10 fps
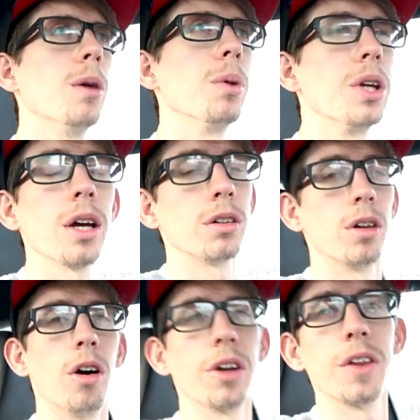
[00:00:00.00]
but yeah,
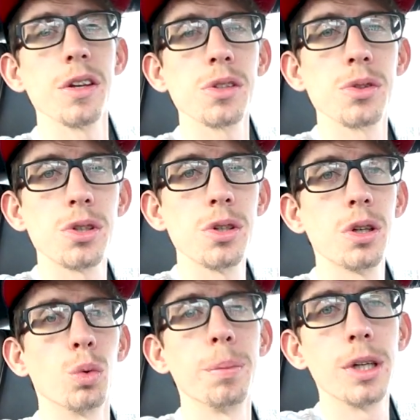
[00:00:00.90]
I'll get the
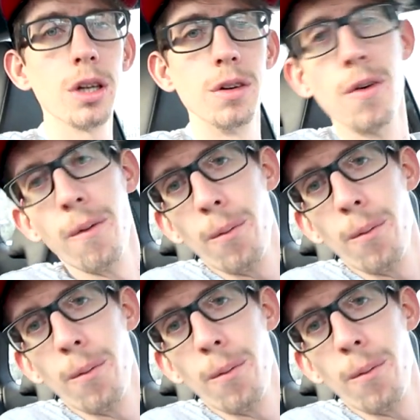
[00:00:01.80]
SL2 and we'll be good.